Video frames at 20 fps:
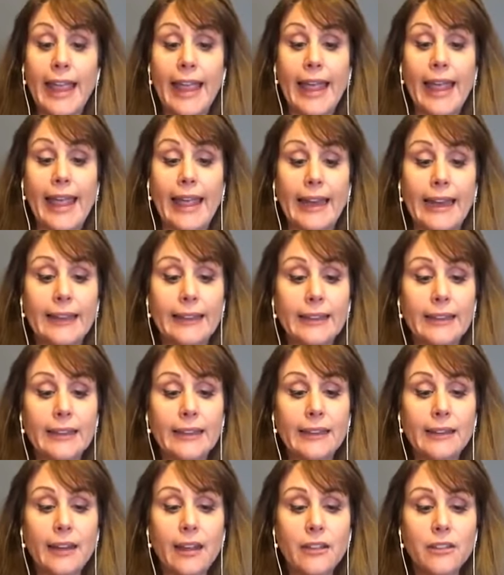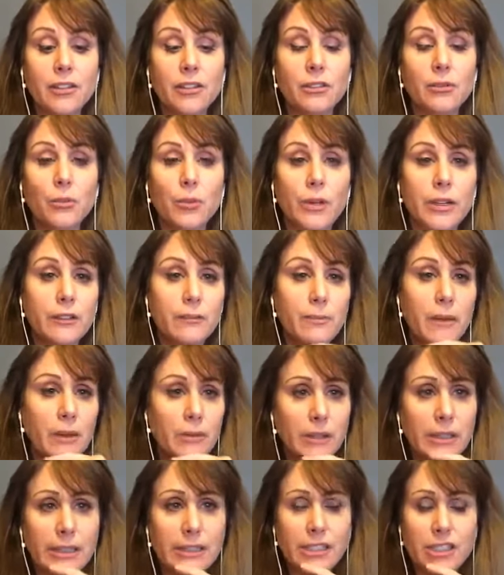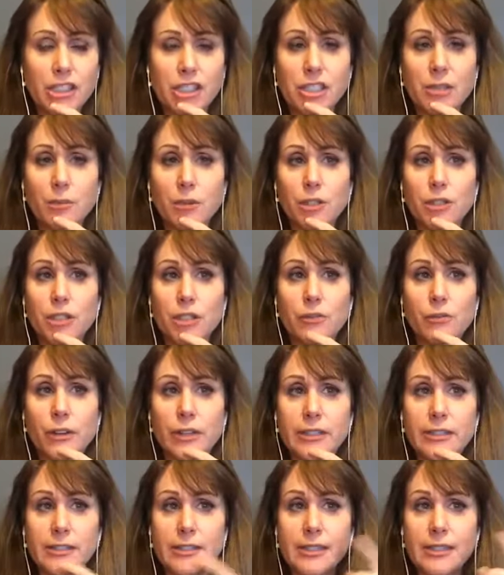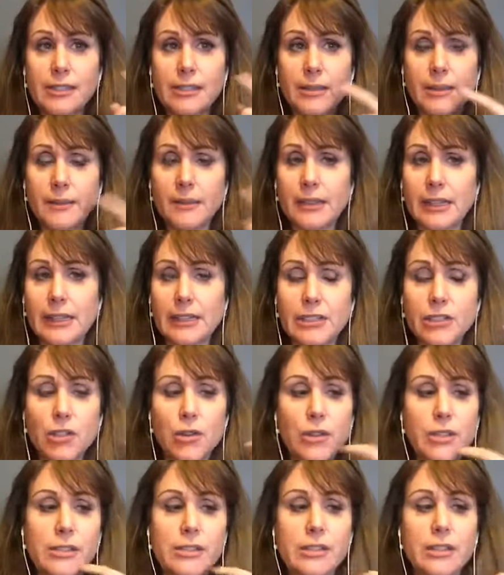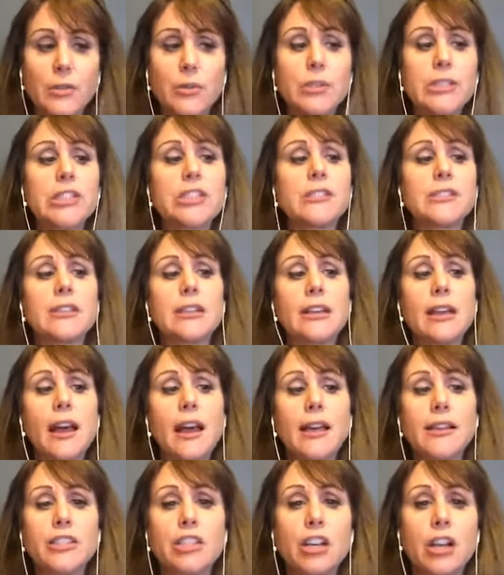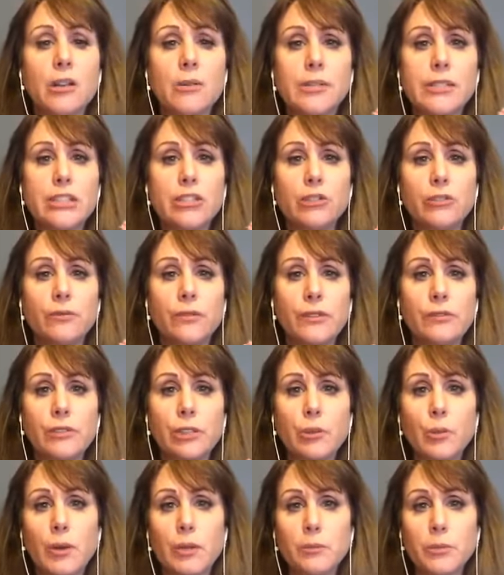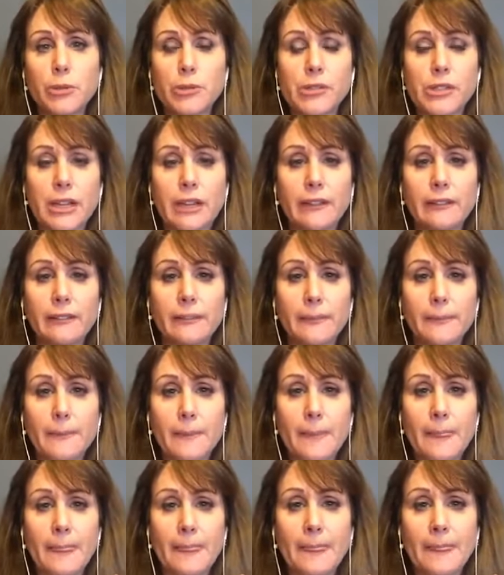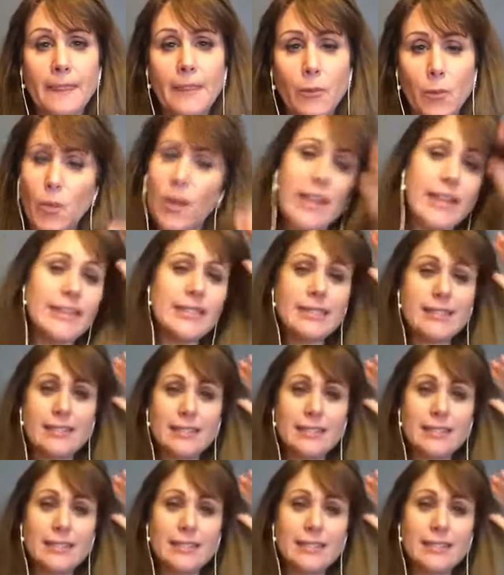And I think another one of my relationship coach friends said something interesting, which is the guy should always do 51%. What?